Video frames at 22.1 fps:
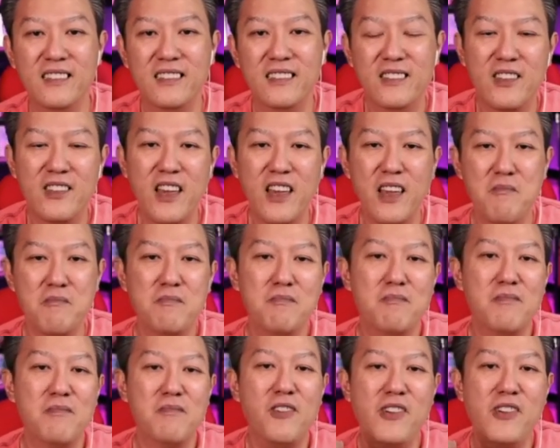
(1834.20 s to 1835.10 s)
I'm
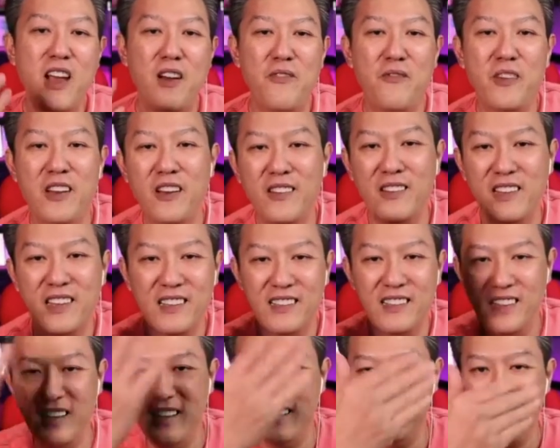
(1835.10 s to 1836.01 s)
more covering on the
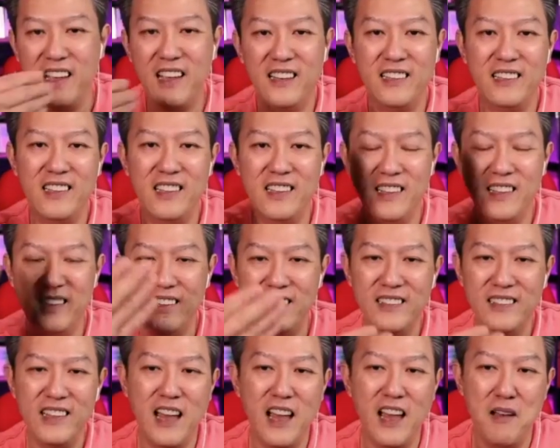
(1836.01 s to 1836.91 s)
things that
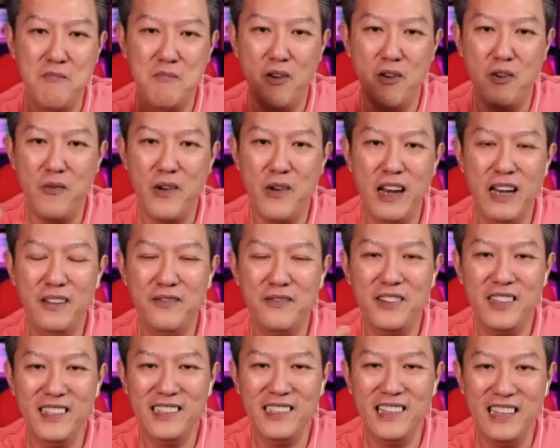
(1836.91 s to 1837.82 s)
that are more
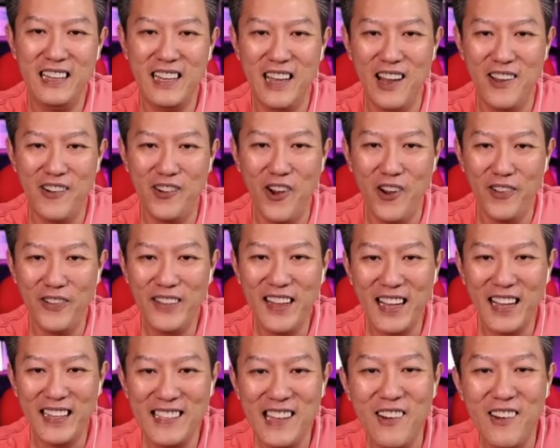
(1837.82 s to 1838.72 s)
relevant in our
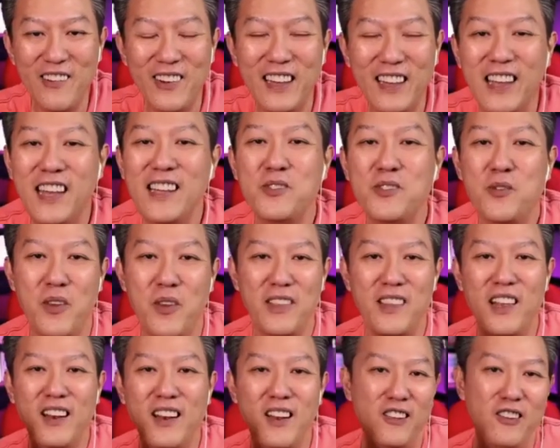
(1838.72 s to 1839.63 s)
context nowadays, with
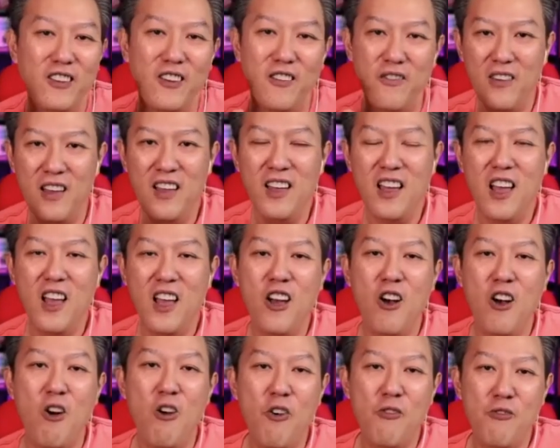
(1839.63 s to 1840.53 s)
a lot of
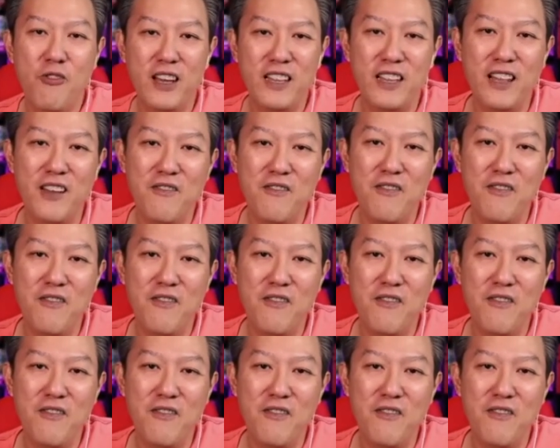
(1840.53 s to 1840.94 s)
over the